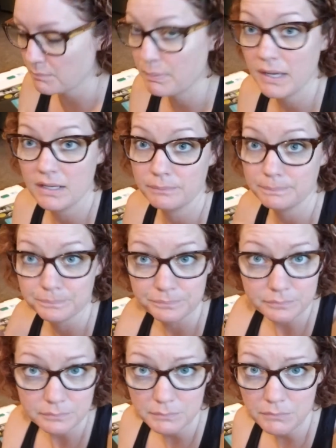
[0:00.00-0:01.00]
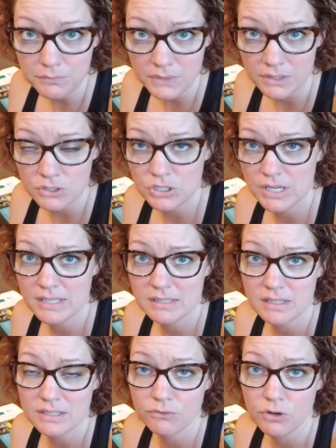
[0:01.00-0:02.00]
but she has
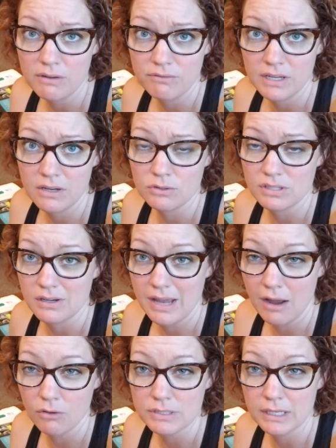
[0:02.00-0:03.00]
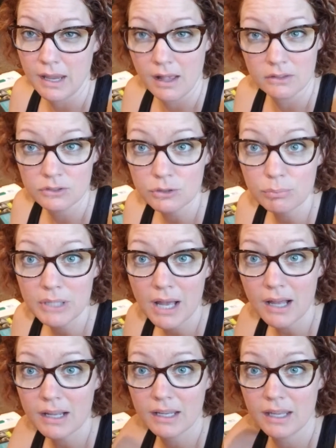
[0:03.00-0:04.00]
lots of great videos on how to calendar
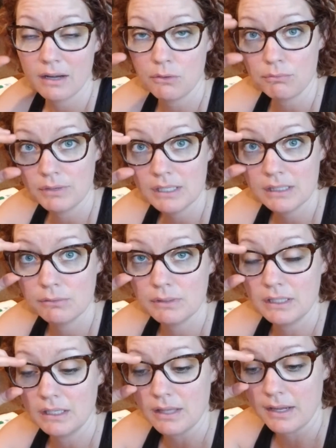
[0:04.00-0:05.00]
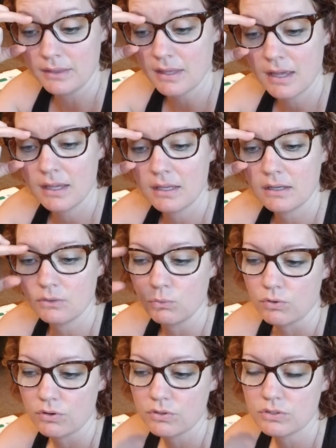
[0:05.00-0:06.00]
block, and I really, really like that in
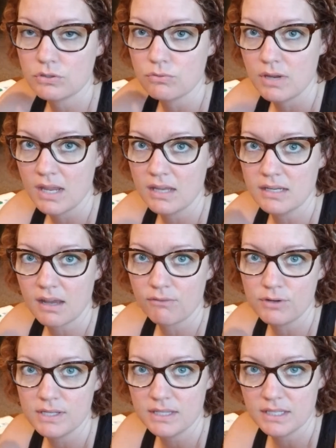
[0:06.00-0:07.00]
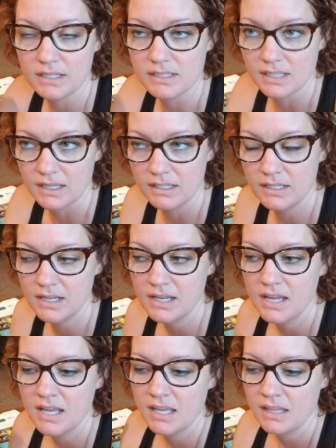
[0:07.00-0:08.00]
order to get everything done
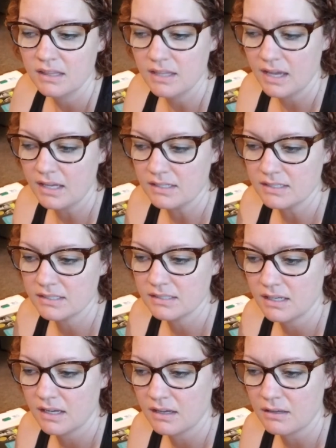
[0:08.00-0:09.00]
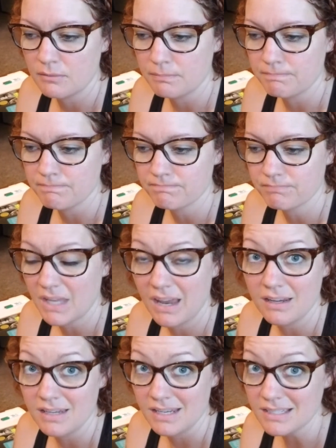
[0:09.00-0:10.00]
that um,
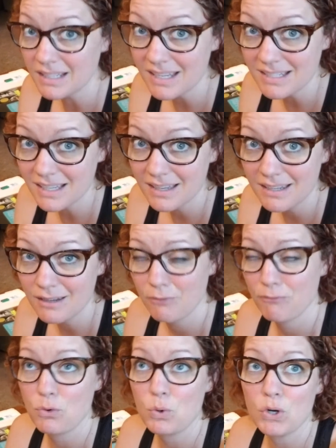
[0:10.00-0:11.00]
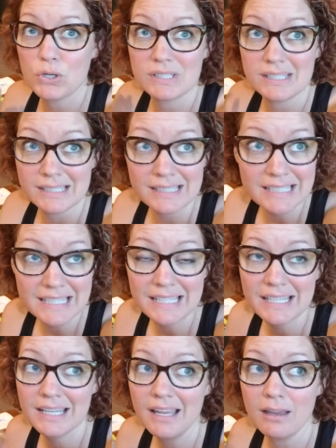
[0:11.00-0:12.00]
I need to get done for
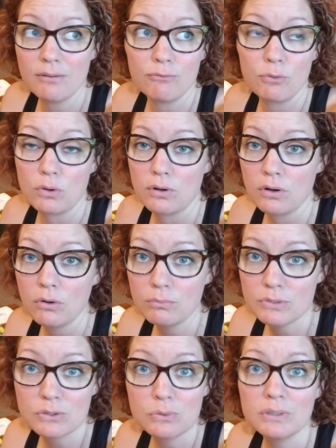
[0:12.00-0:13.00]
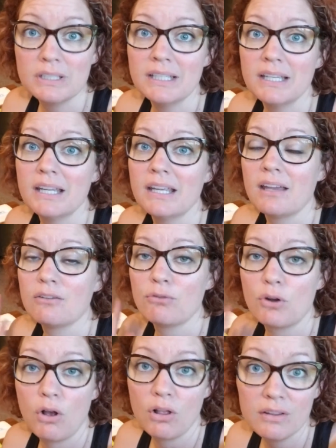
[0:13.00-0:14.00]
CC and for homeschooling and
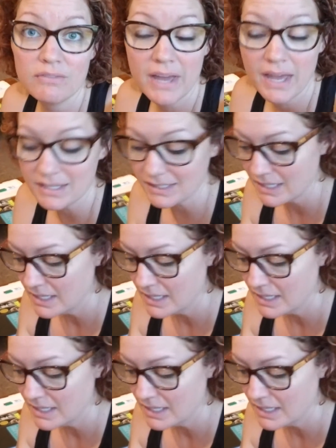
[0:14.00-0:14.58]
for all of that.